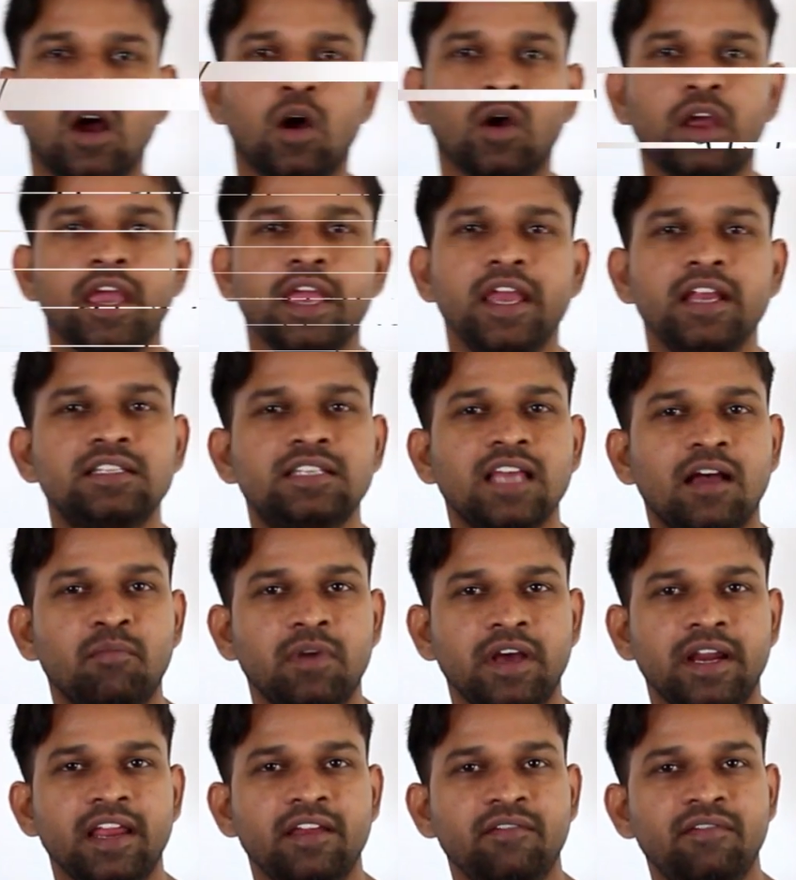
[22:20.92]
Okay, in
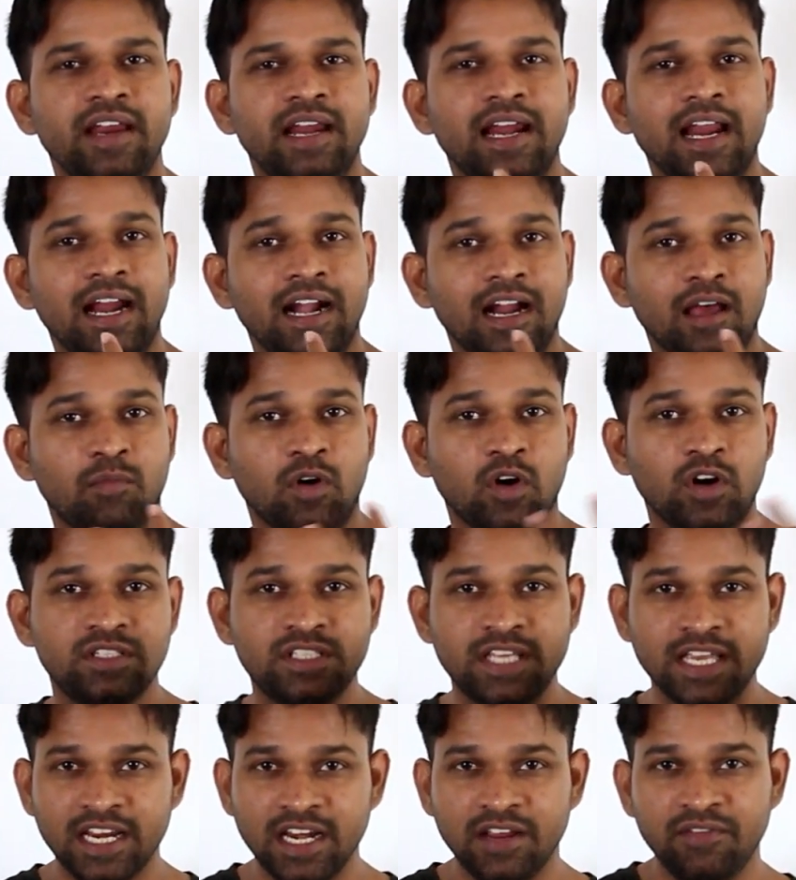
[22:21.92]
summary, we learn about
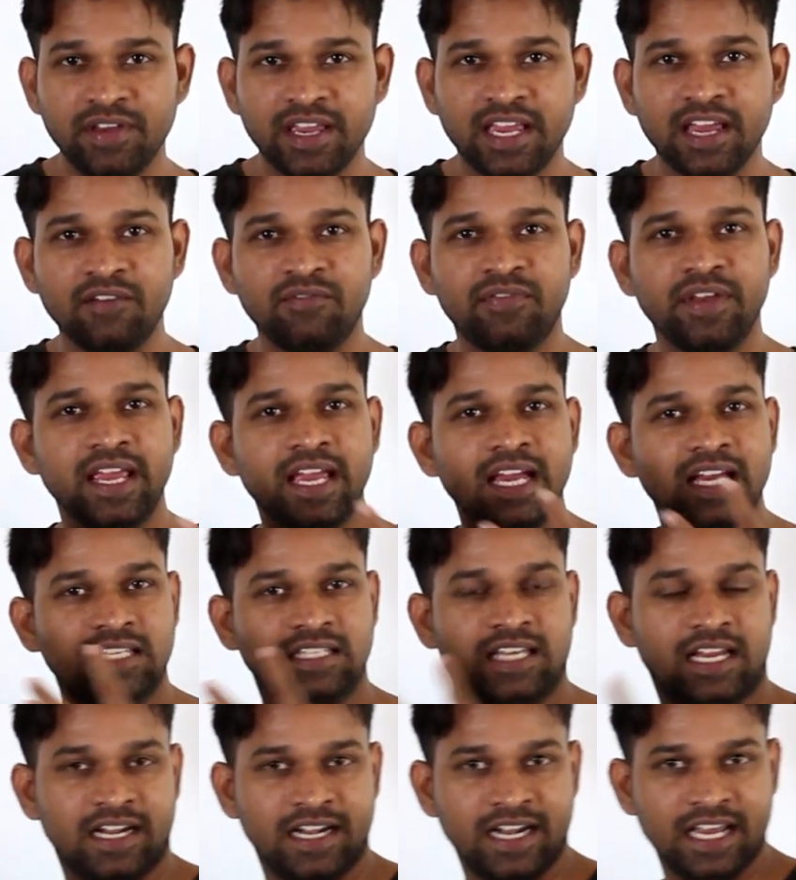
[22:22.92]
significant
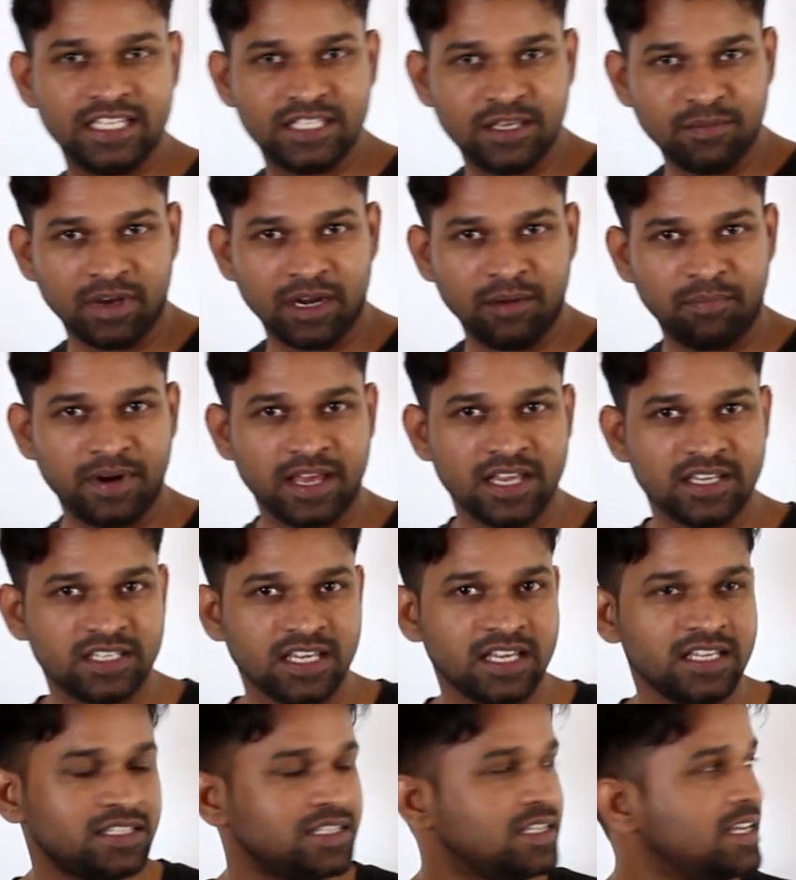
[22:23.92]
figures and decimal
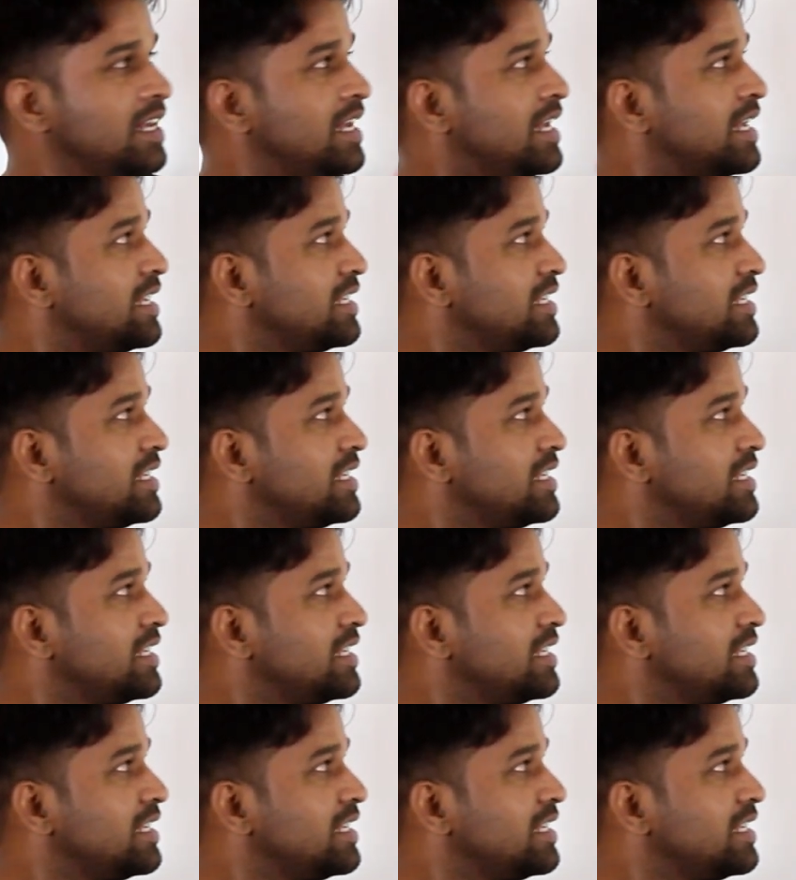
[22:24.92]
places.